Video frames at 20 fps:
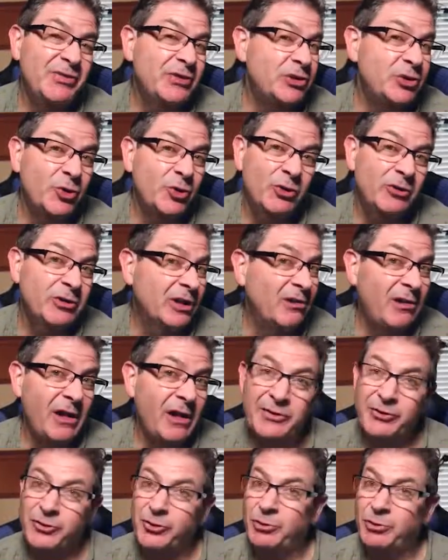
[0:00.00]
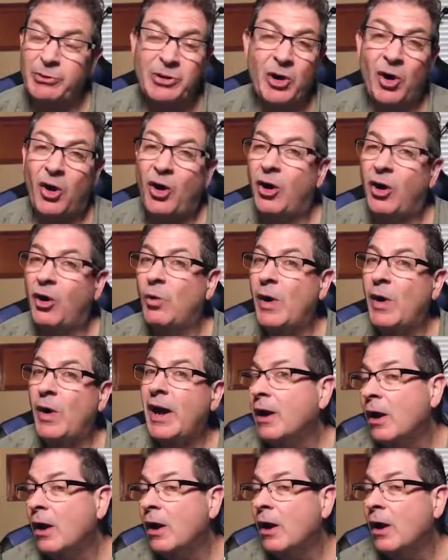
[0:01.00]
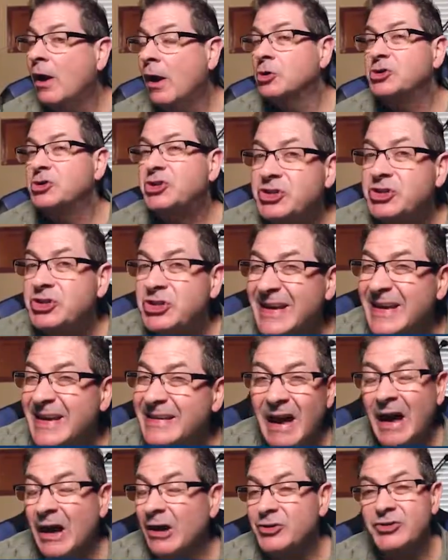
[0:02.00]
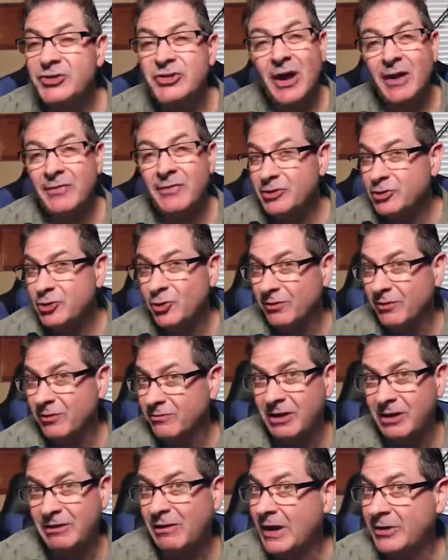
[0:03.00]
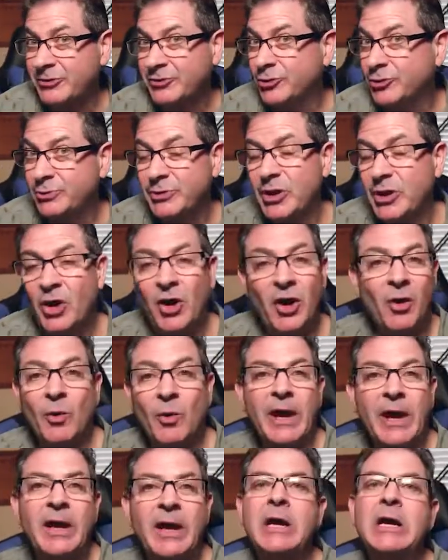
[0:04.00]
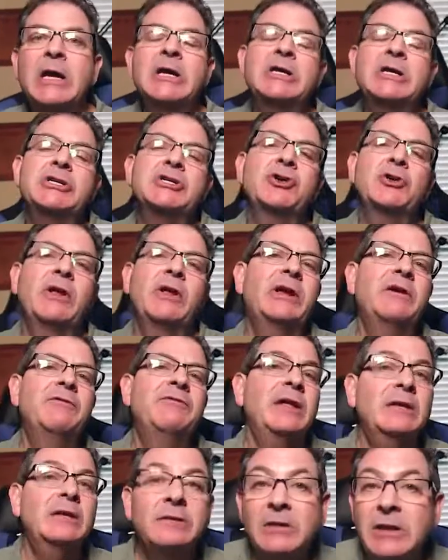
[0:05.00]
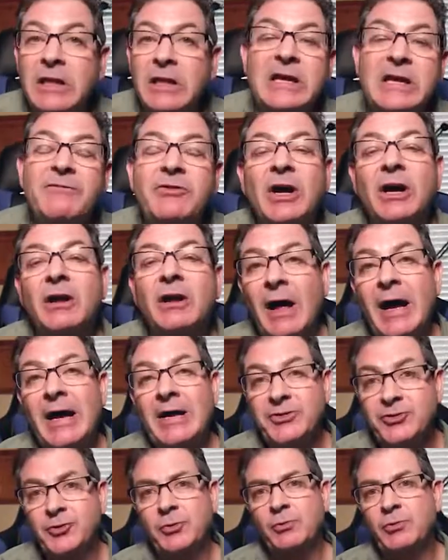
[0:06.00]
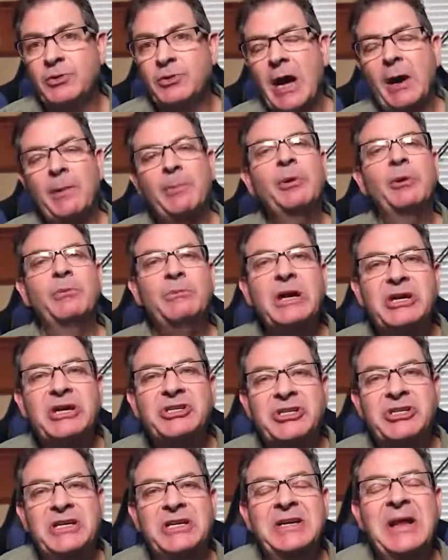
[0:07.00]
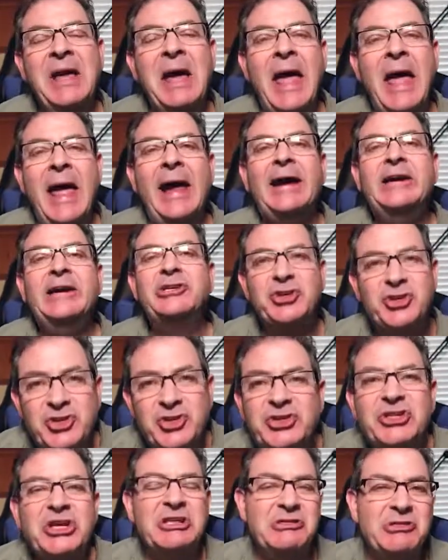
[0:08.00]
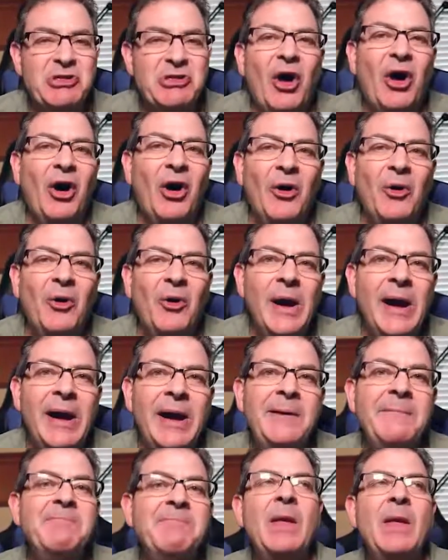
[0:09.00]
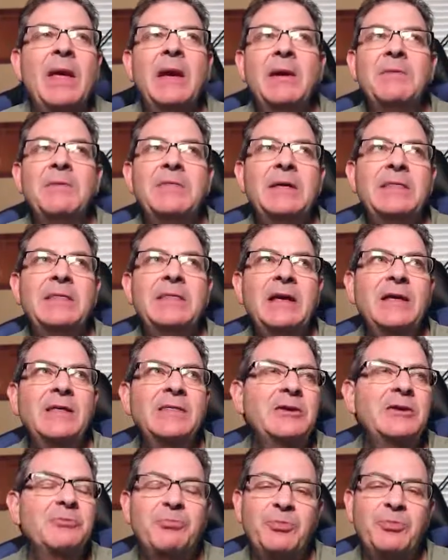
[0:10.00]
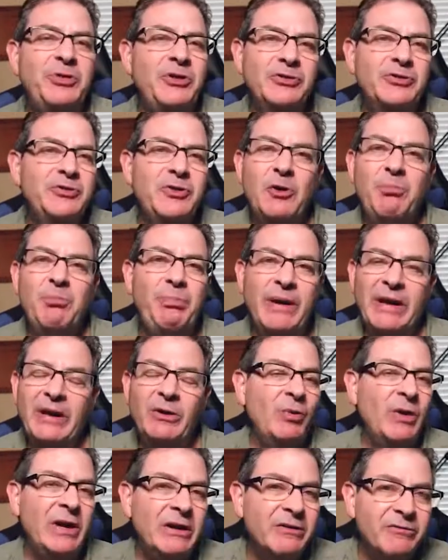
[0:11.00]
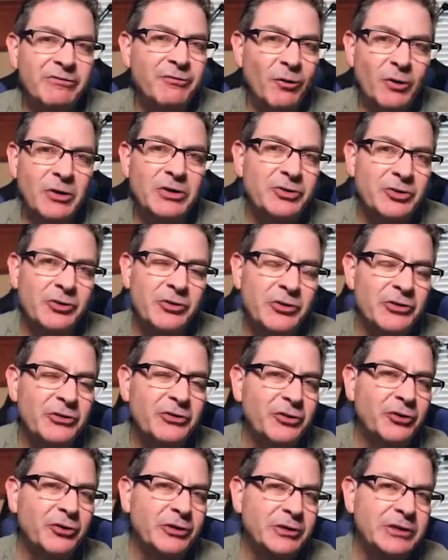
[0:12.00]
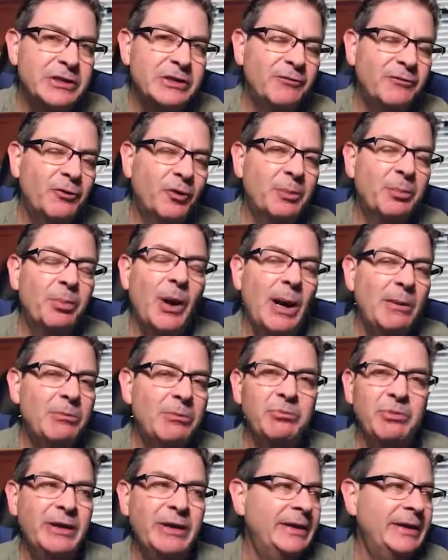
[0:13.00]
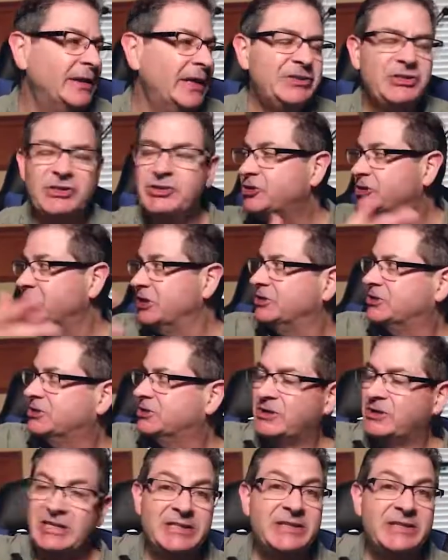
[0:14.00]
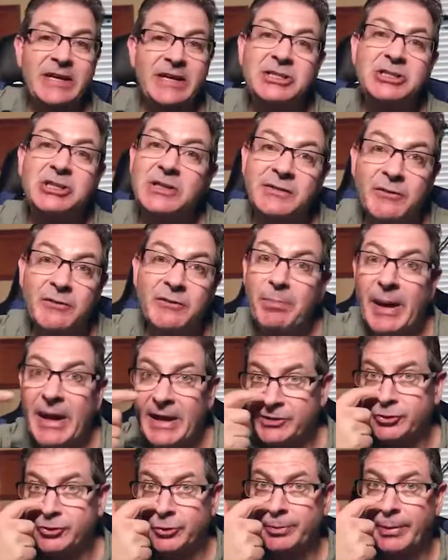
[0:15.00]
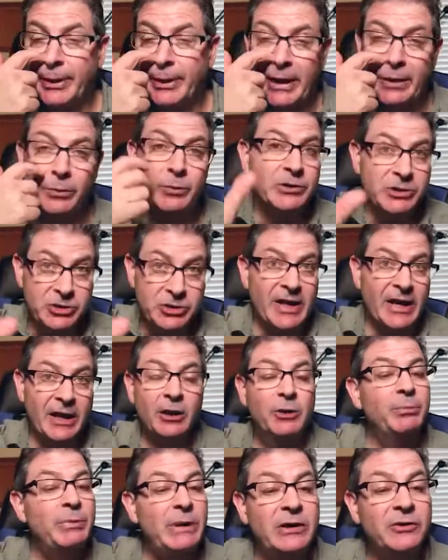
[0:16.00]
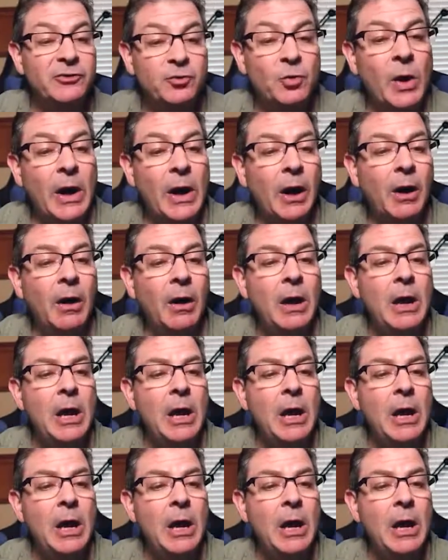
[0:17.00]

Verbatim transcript: the door of the classroom in the hallway or sit outside the door of the classroom in the hallway. So, like if they leave the classroom without permission and just sit in the hallway, then they there's no big reinforcer they're searching for, probably, unless it's just the attention of a passerby, which that could be as well.